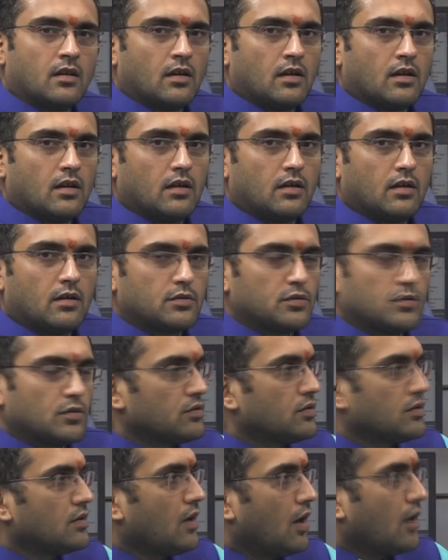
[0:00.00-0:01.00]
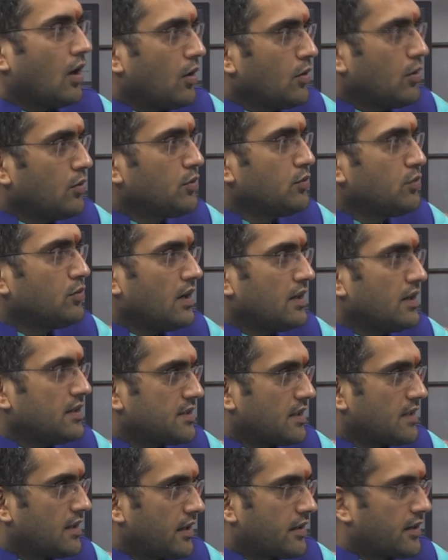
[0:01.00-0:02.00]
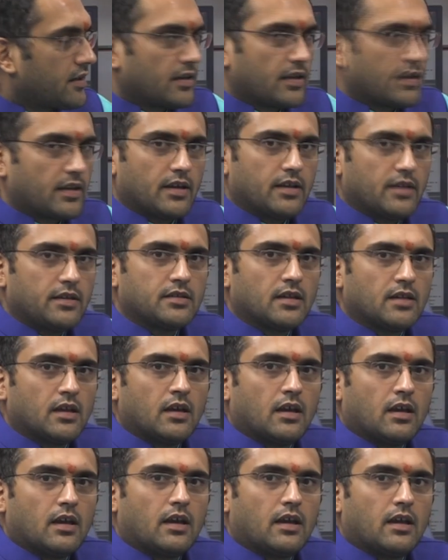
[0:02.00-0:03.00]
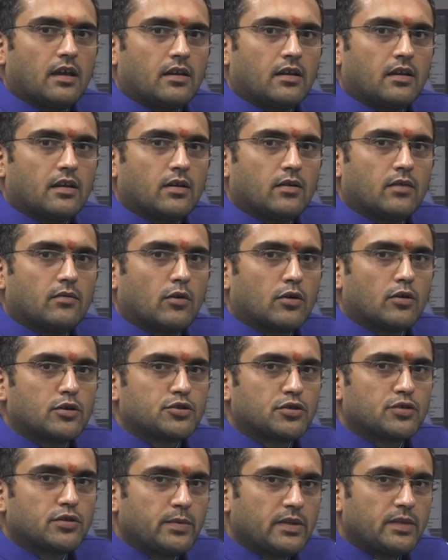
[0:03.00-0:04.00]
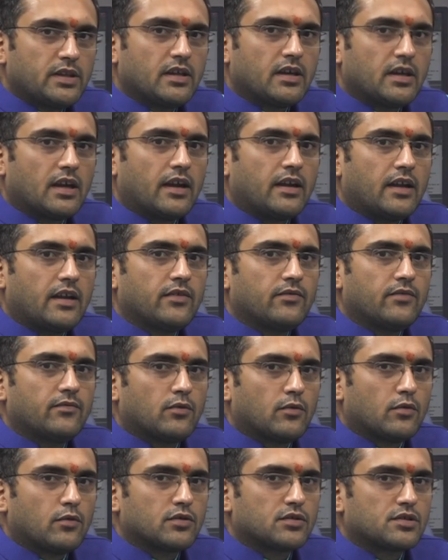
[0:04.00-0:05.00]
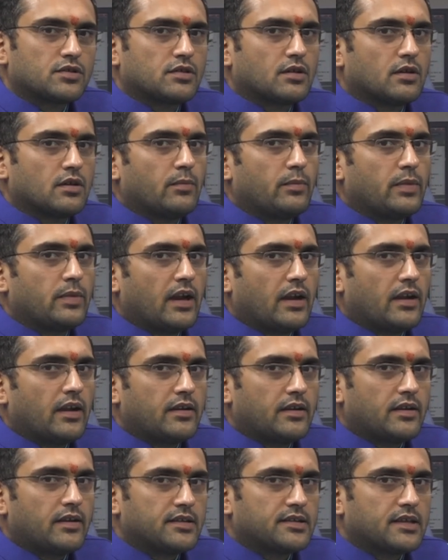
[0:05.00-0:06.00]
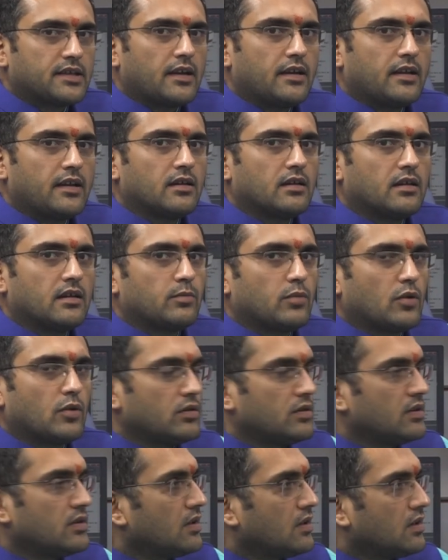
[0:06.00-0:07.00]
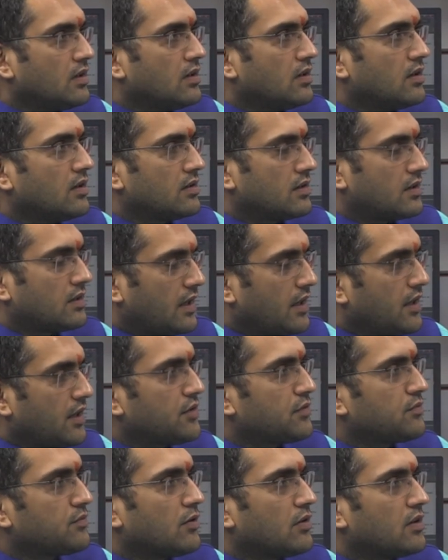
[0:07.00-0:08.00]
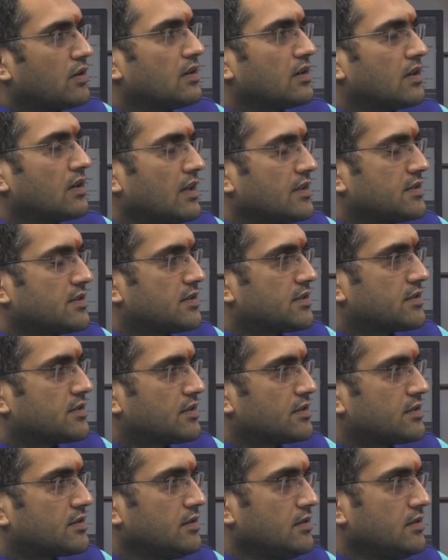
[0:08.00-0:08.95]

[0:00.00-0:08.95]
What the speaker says: So, sir, how do I select a case and what should be the guiding force behind deciding upon a case for a class discussion?